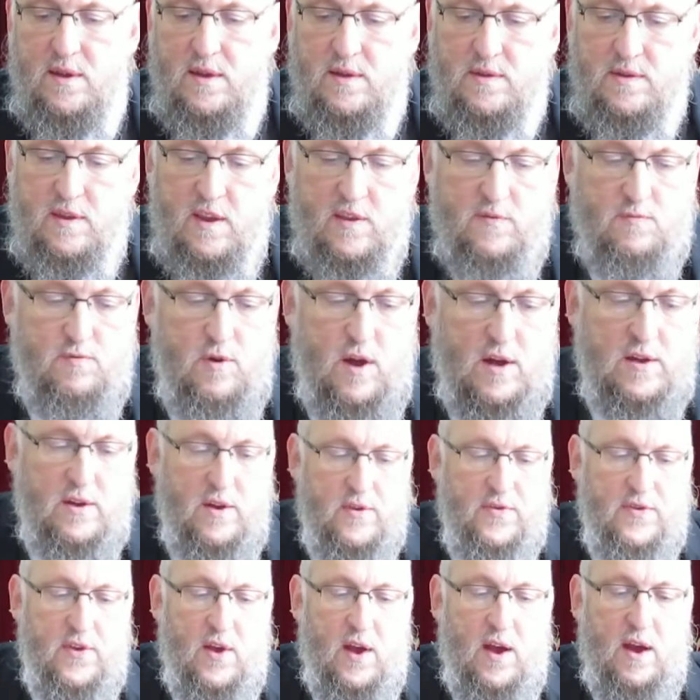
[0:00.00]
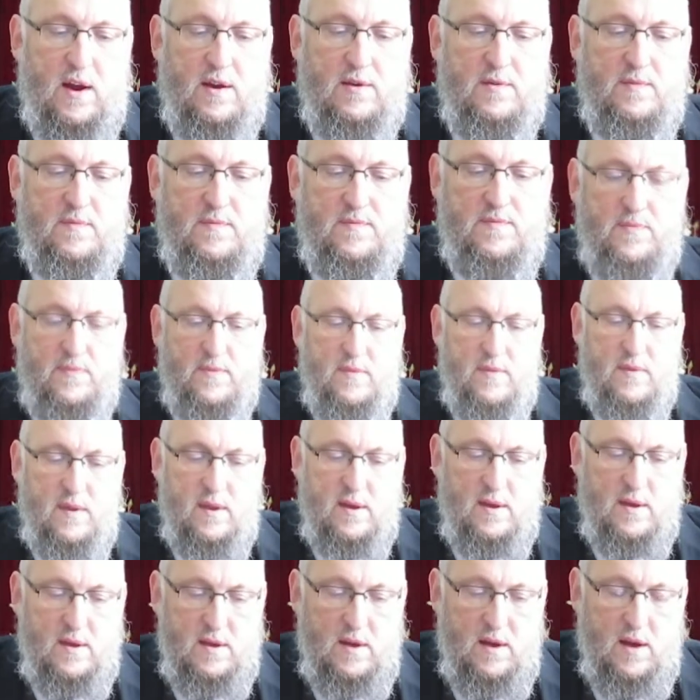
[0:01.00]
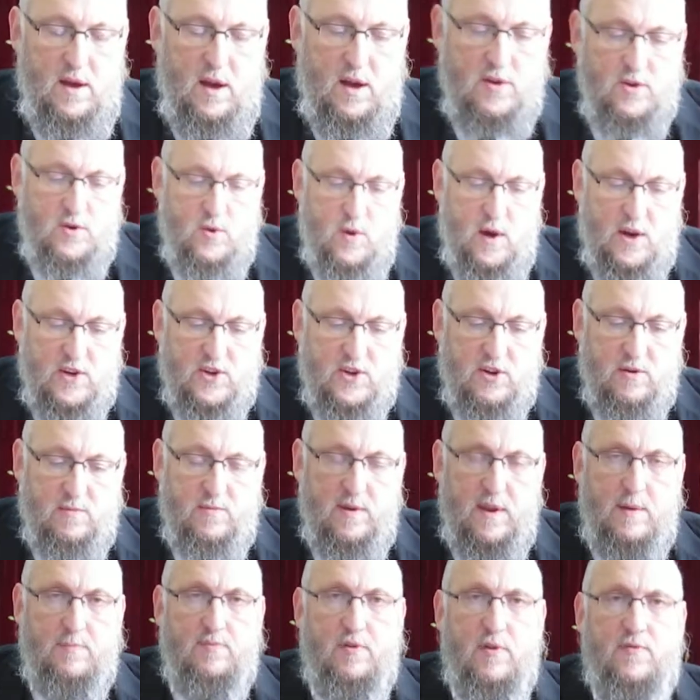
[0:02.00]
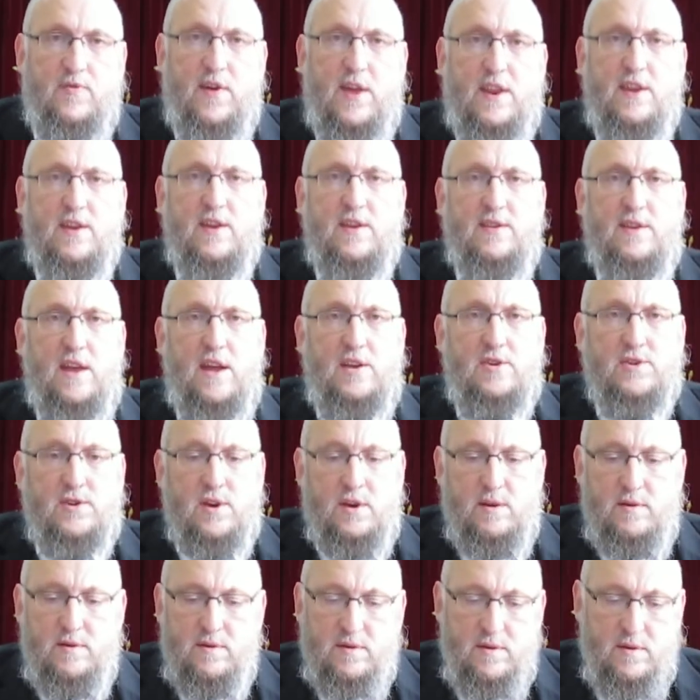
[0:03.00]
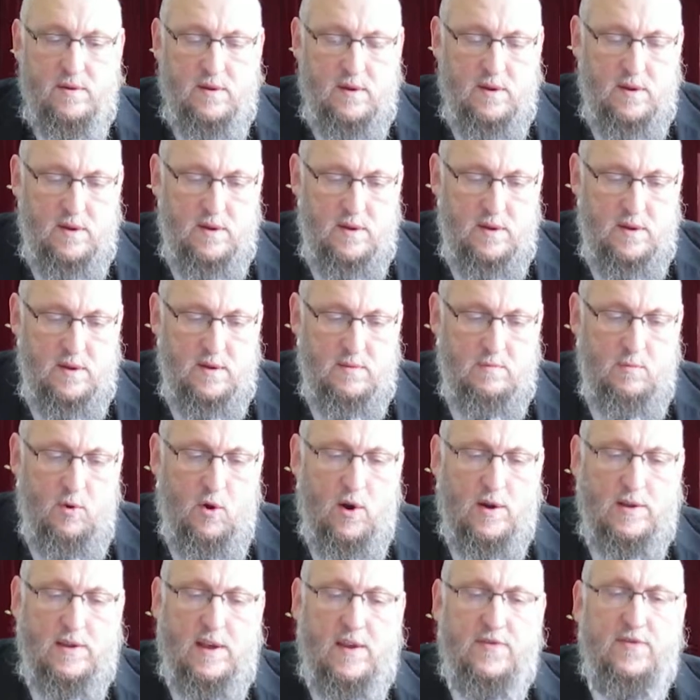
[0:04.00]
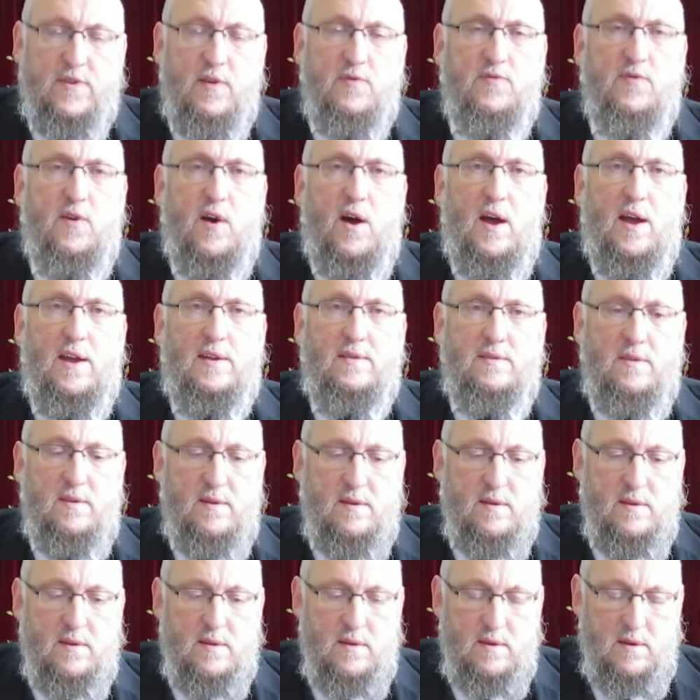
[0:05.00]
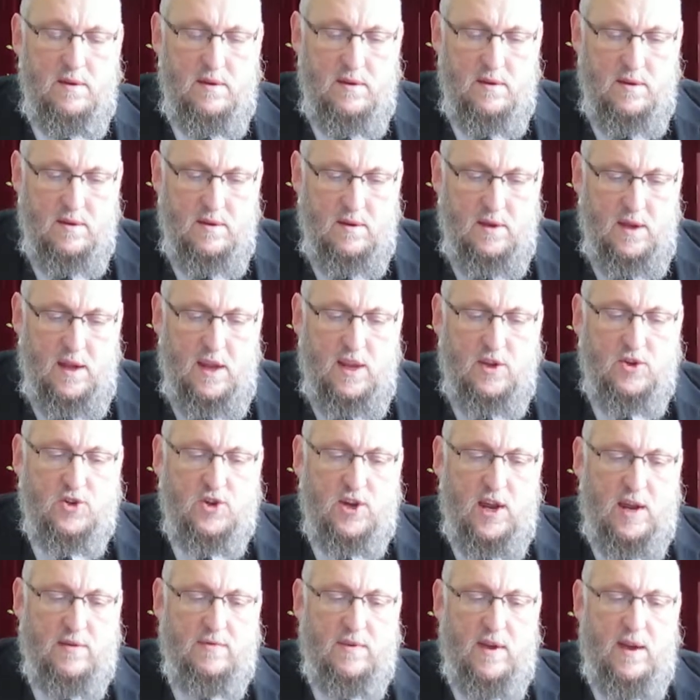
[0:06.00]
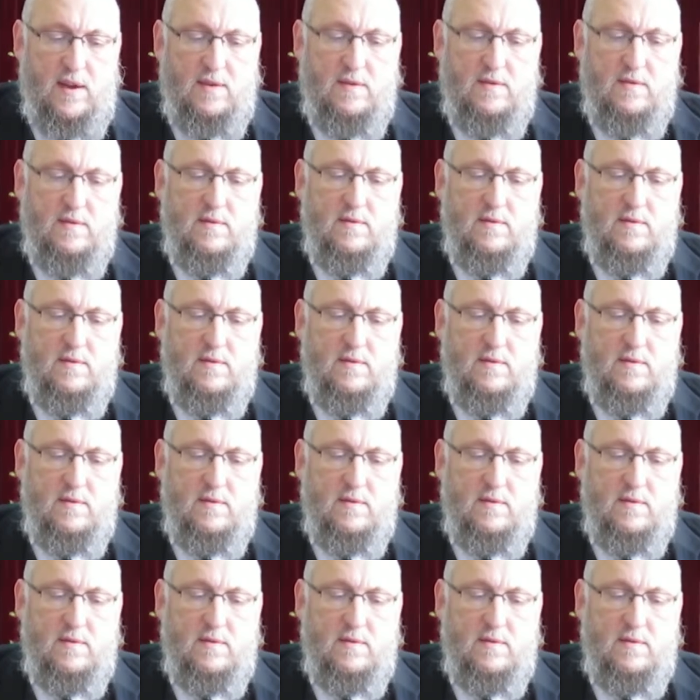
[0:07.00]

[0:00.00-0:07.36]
These brachas are unquestionably prophetic in nature, more or less define each Shevet